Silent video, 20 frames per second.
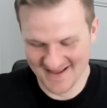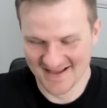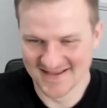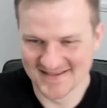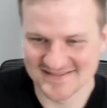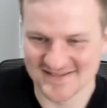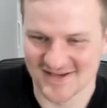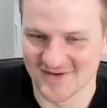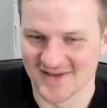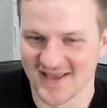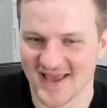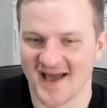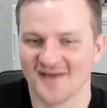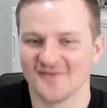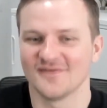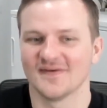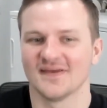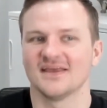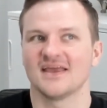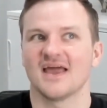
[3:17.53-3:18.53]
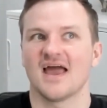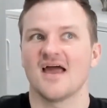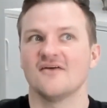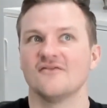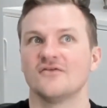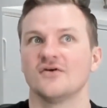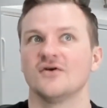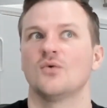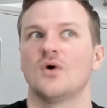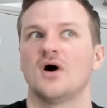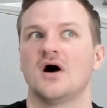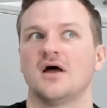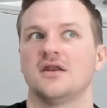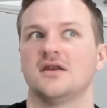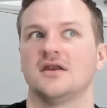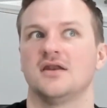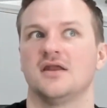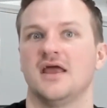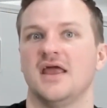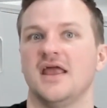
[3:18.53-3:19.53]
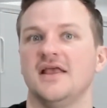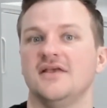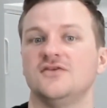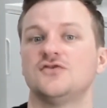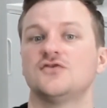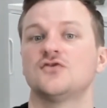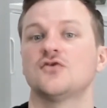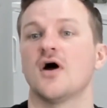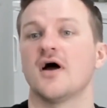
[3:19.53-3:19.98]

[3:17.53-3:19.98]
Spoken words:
So yeah, I think everyone is